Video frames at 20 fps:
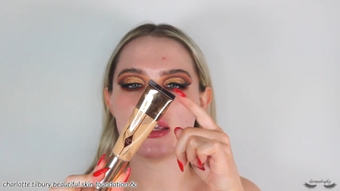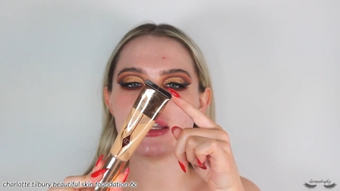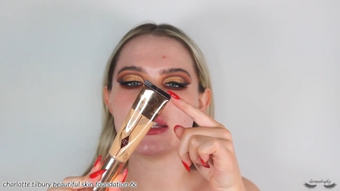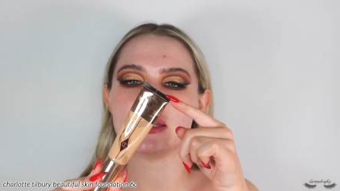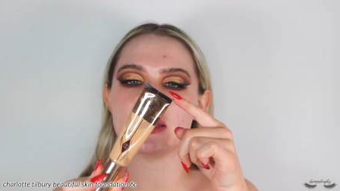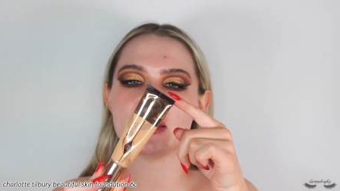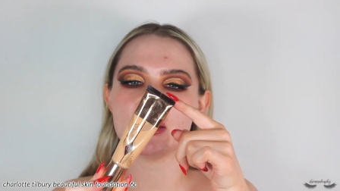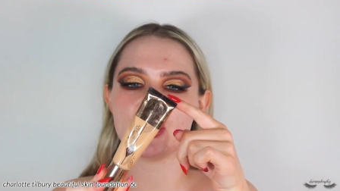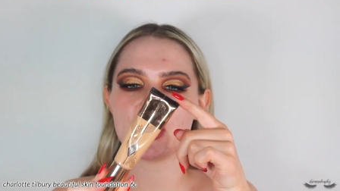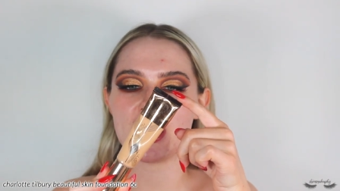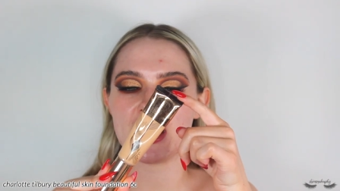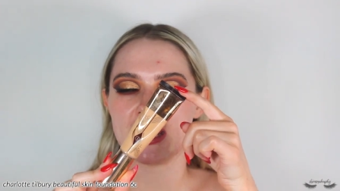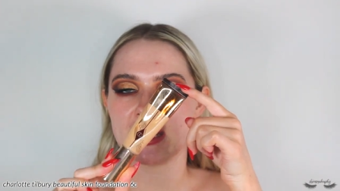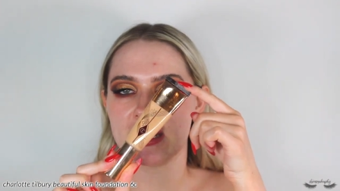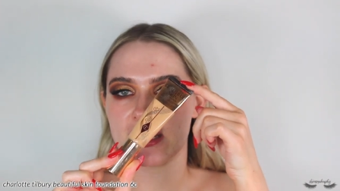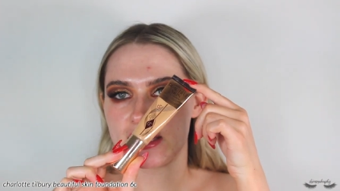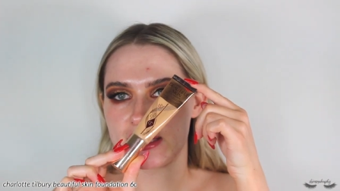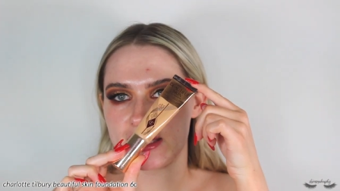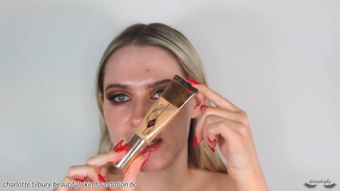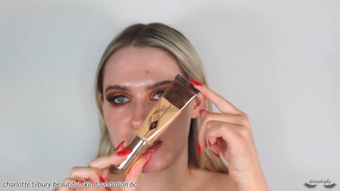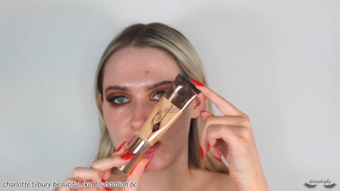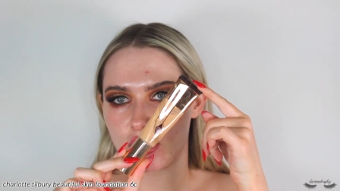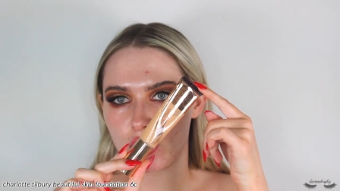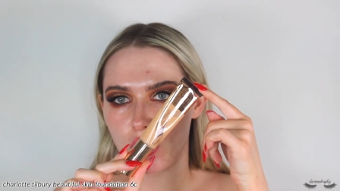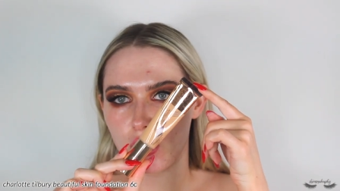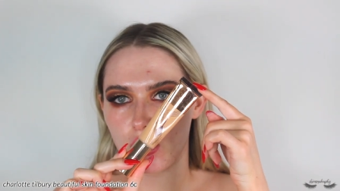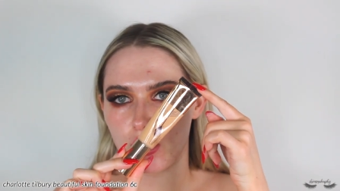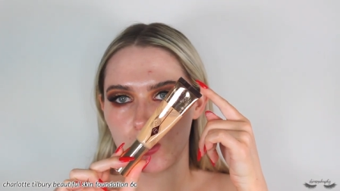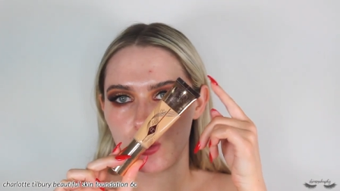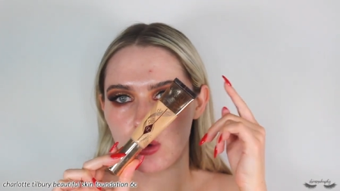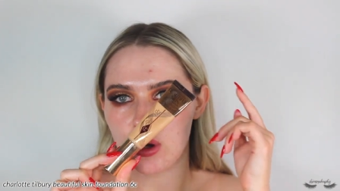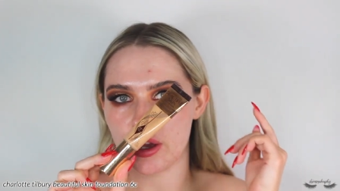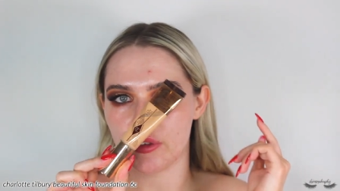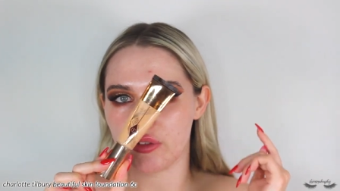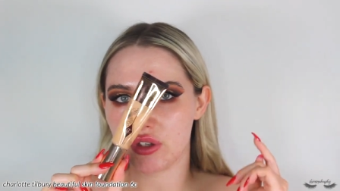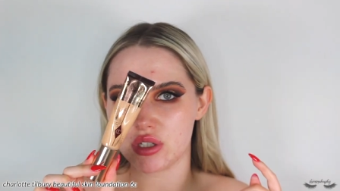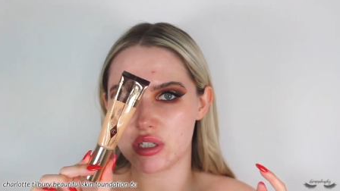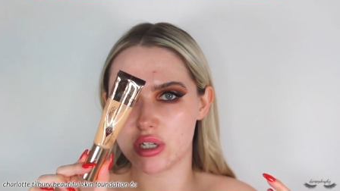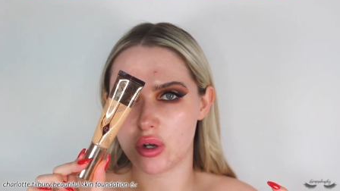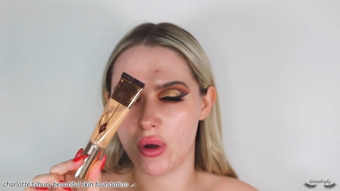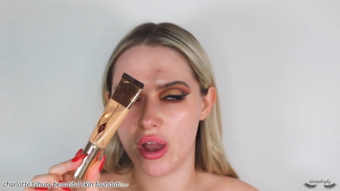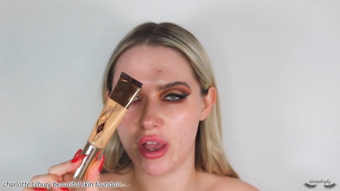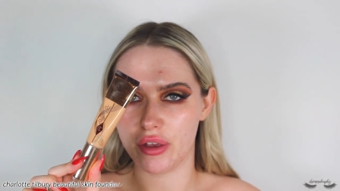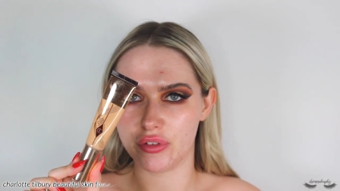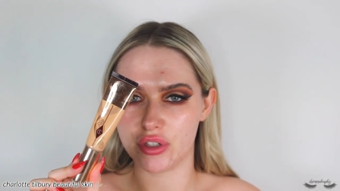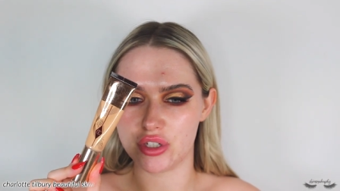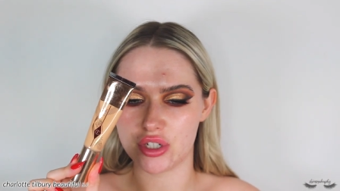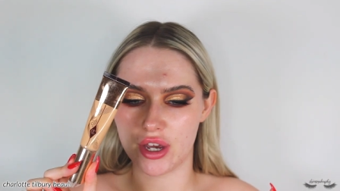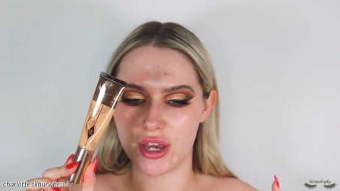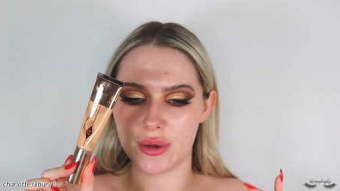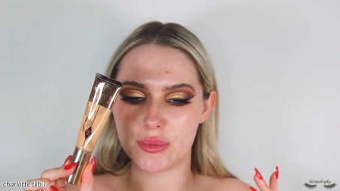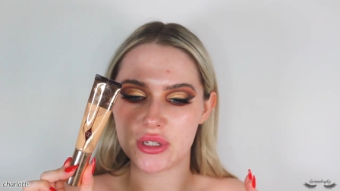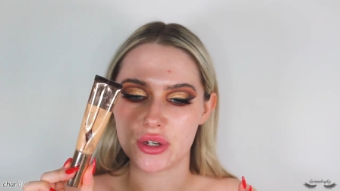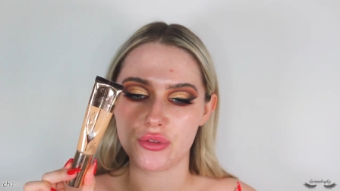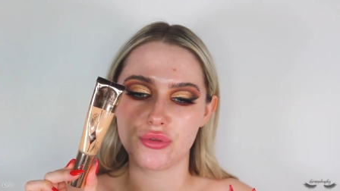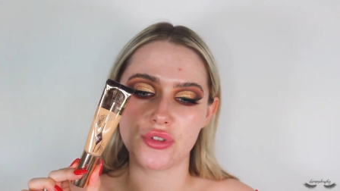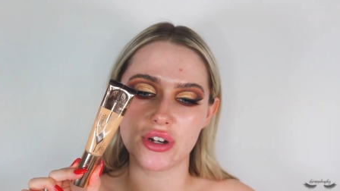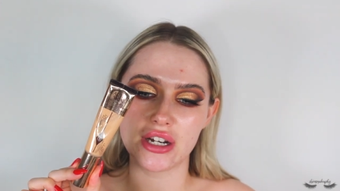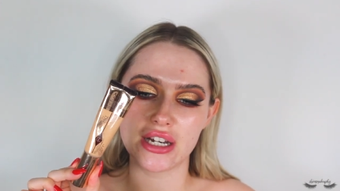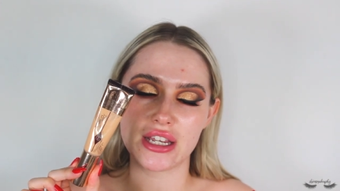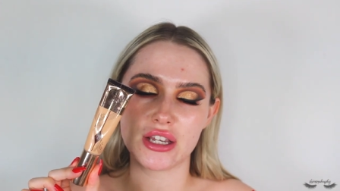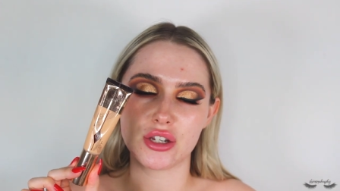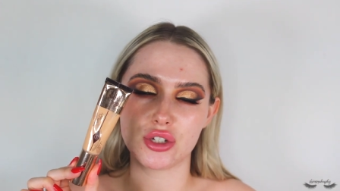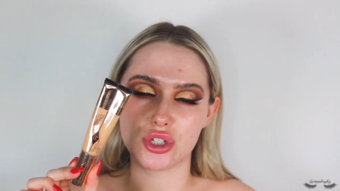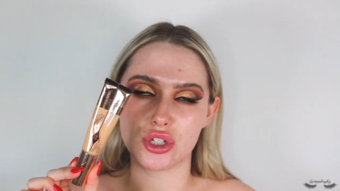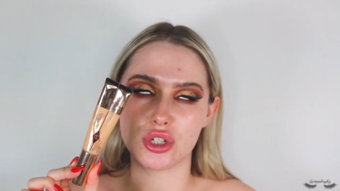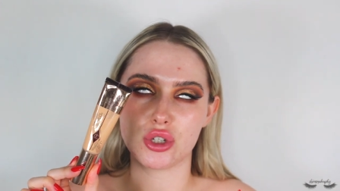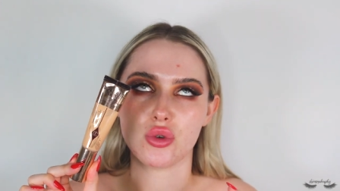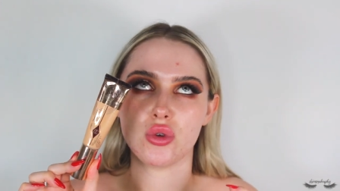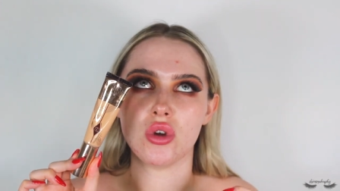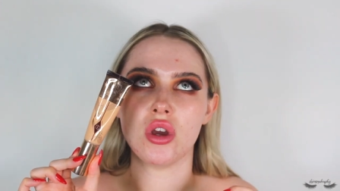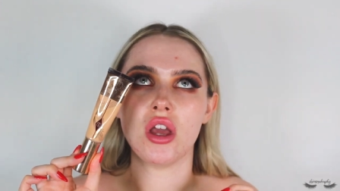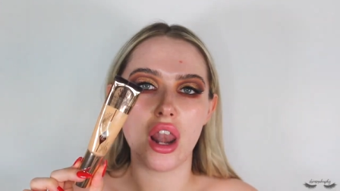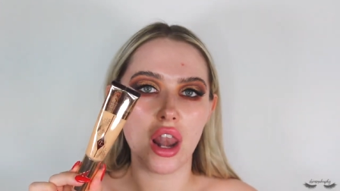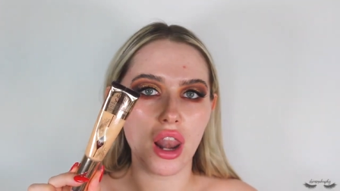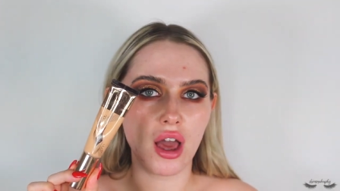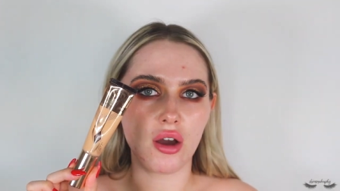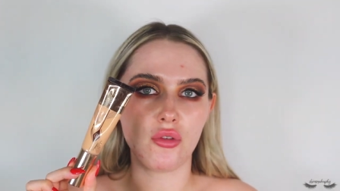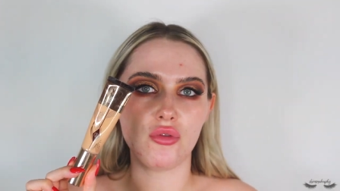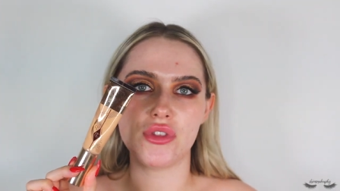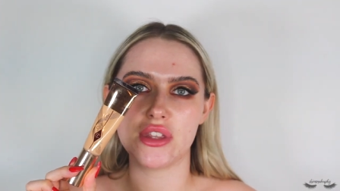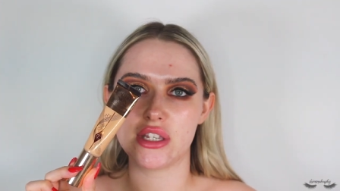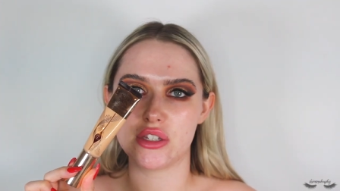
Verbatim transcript: This is in the shade six Cool. I've used it quite a few times. I really do love